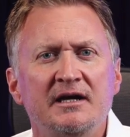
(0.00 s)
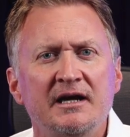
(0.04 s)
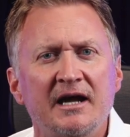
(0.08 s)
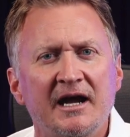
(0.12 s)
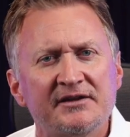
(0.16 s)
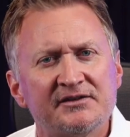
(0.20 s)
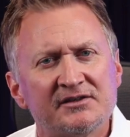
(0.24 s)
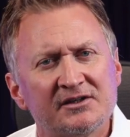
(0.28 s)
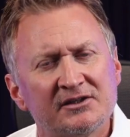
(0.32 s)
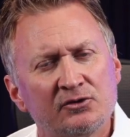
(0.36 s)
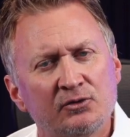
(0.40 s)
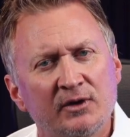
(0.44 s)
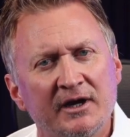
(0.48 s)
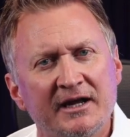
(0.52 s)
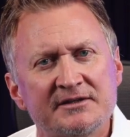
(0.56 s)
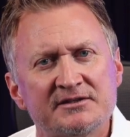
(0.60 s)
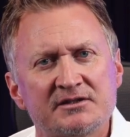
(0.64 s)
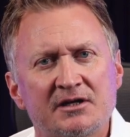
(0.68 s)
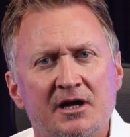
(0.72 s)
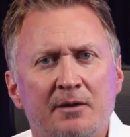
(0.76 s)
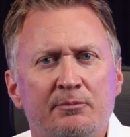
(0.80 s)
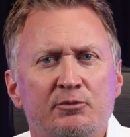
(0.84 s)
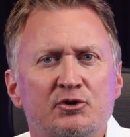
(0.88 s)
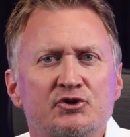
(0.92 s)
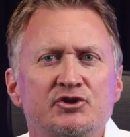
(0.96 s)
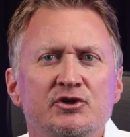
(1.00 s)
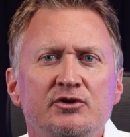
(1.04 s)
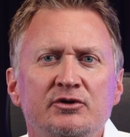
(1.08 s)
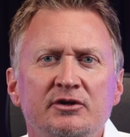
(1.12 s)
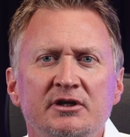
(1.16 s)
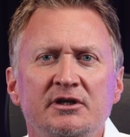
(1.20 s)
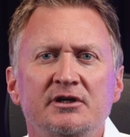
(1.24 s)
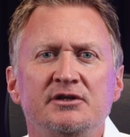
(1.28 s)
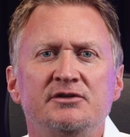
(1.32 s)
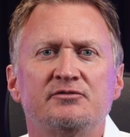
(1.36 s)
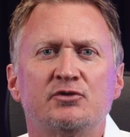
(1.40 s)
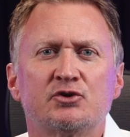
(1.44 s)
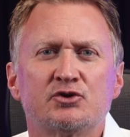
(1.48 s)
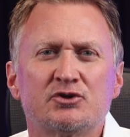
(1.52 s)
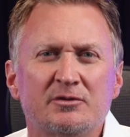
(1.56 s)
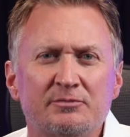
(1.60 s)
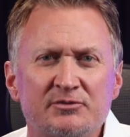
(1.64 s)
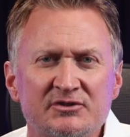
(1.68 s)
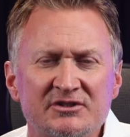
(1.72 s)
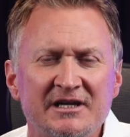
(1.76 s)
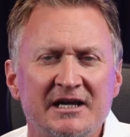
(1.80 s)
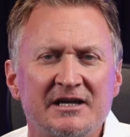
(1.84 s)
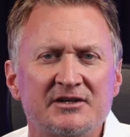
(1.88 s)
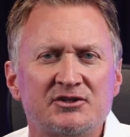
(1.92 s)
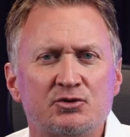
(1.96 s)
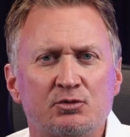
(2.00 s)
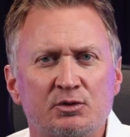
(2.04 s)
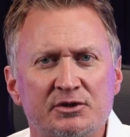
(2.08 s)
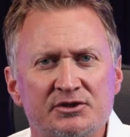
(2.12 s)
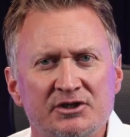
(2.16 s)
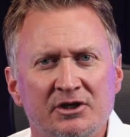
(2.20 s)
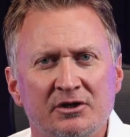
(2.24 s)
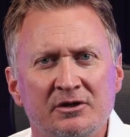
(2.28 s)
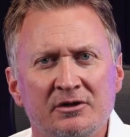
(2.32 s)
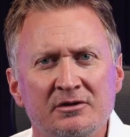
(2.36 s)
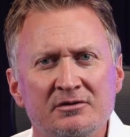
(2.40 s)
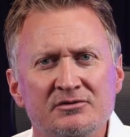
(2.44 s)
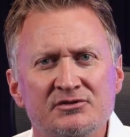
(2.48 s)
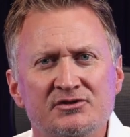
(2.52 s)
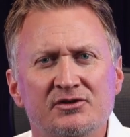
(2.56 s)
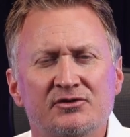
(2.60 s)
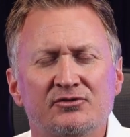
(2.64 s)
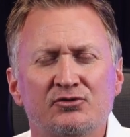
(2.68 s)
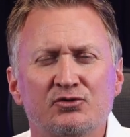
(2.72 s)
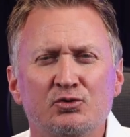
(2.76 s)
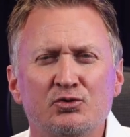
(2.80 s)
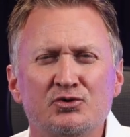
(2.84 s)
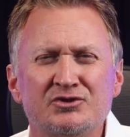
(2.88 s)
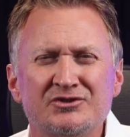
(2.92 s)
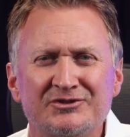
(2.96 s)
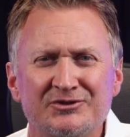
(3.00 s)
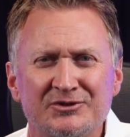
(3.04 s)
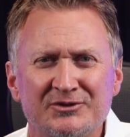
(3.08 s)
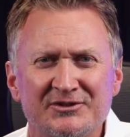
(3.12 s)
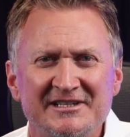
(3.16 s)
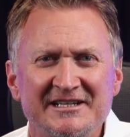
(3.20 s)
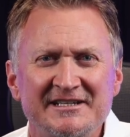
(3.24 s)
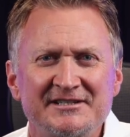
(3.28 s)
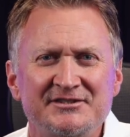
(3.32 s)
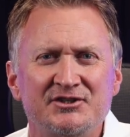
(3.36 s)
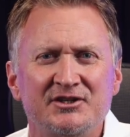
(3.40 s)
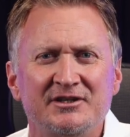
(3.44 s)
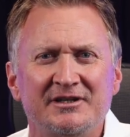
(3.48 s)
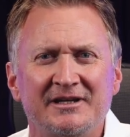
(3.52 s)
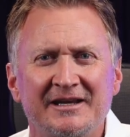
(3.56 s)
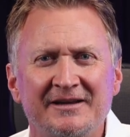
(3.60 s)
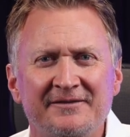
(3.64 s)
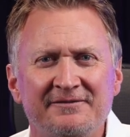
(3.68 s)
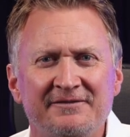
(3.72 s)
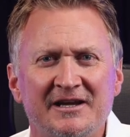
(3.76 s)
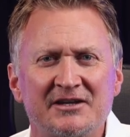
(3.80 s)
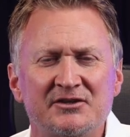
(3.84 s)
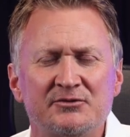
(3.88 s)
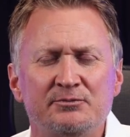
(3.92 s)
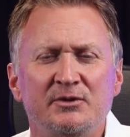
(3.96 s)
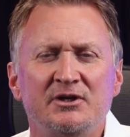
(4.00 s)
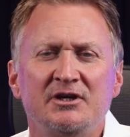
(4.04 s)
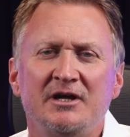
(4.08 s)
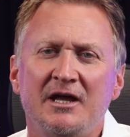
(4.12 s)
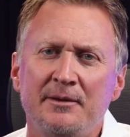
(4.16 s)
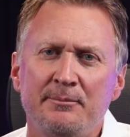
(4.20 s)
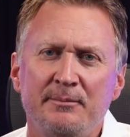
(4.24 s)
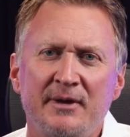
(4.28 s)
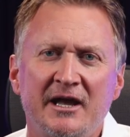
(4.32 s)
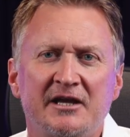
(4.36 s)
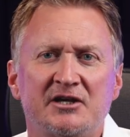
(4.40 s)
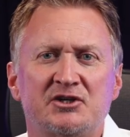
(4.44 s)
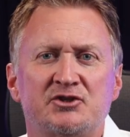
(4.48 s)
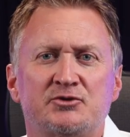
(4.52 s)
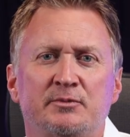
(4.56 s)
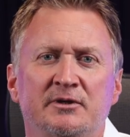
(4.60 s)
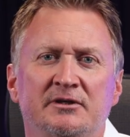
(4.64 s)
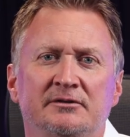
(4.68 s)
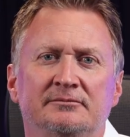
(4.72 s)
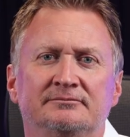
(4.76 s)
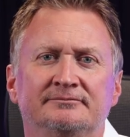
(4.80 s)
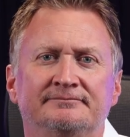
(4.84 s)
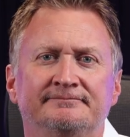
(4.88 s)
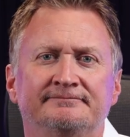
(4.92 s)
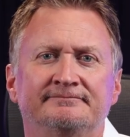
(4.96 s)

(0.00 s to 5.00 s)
as it grants opportunities for substantial returns through strategic investment and management.